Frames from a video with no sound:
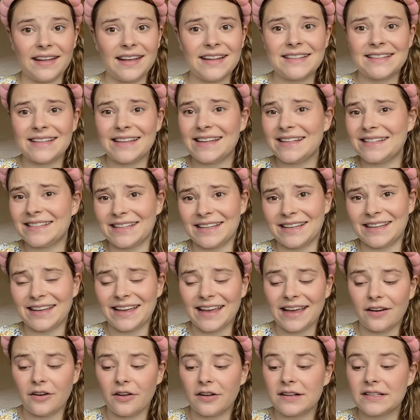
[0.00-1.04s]
It's easy.
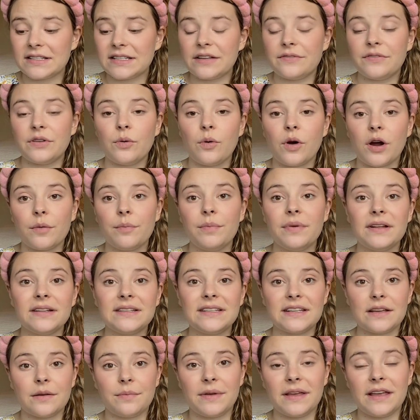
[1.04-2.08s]
And honestly, if you are
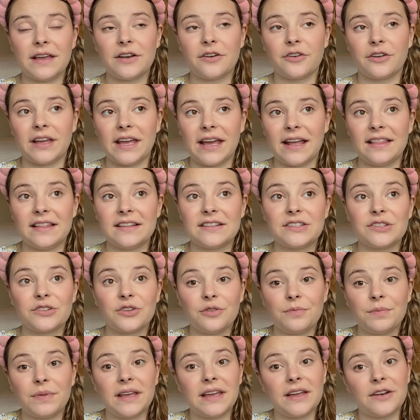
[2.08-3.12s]
building a beginner kit, this is a
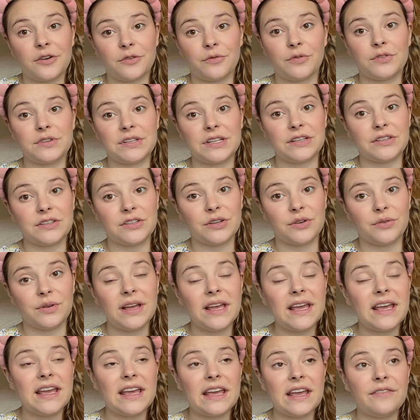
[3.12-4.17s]
good beginner routine too.
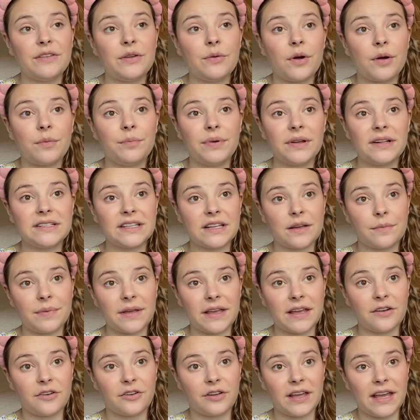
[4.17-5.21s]
If you are building a
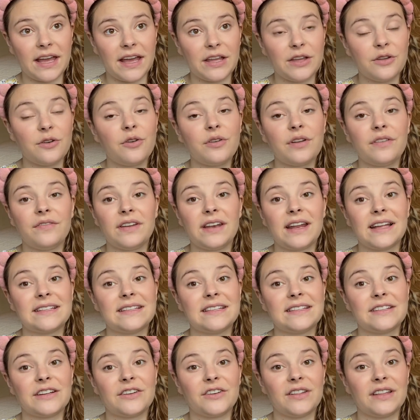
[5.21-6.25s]
beginner kit, you don't even
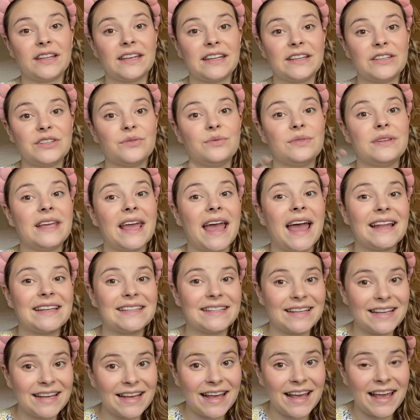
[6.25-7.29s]
necessarily need to get
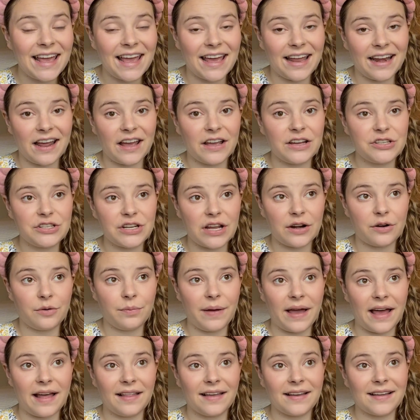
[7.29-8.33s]
an eyeshadow
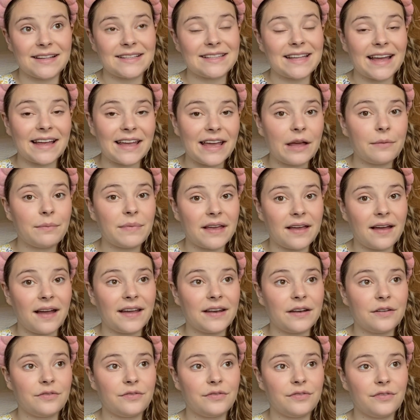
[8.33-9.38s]
palette, because that can be
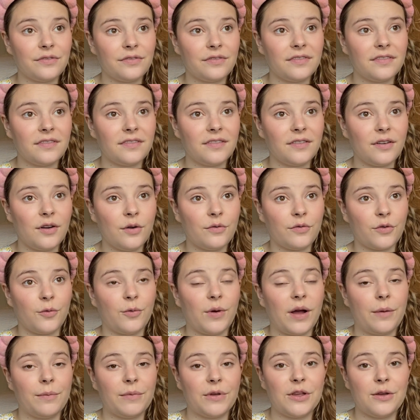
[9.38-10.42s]
kind of
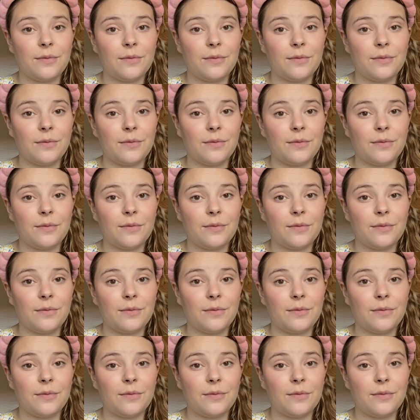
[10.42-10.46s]
overwhelming.